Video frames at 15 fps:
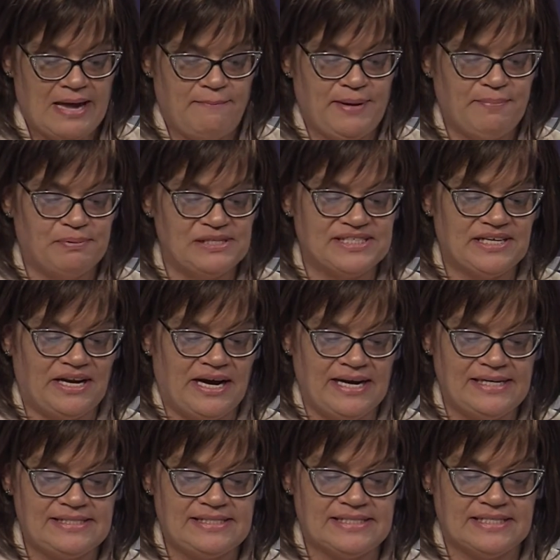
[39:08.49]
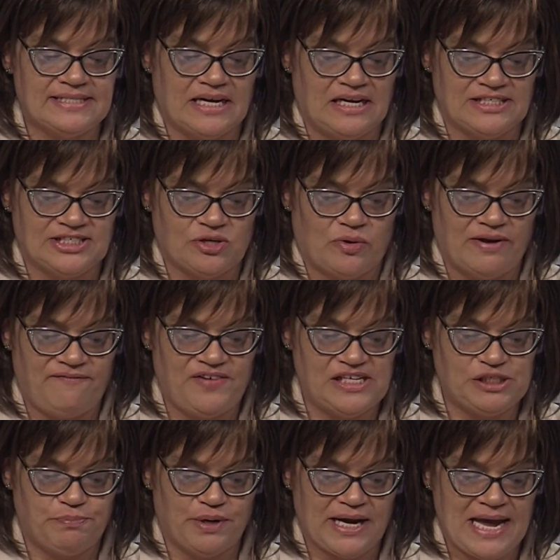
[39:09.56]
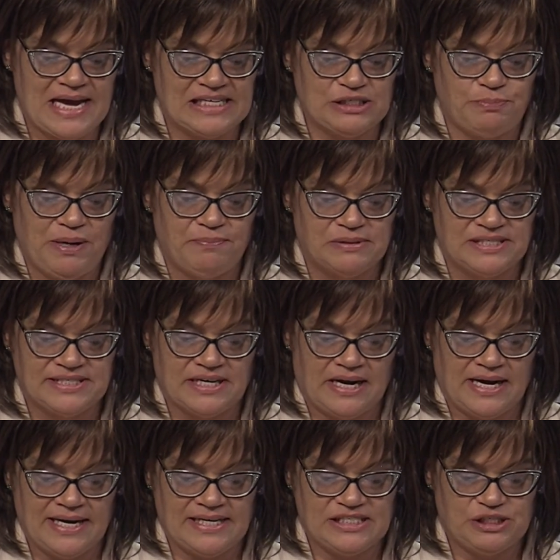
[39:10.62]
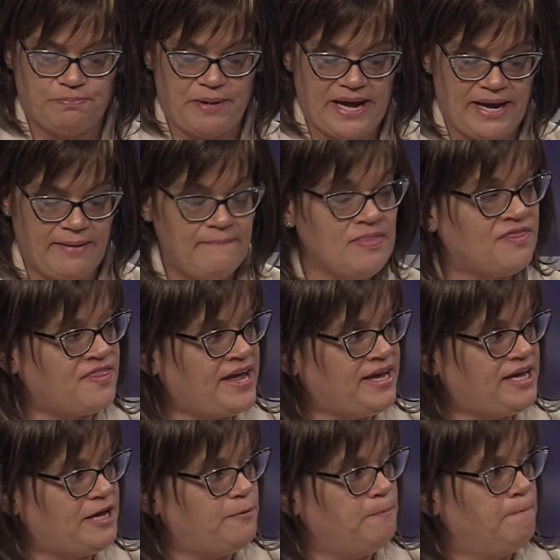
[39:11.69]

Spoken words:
People's Alliance is also on Facebook as People's Alliance Bay. Thank you.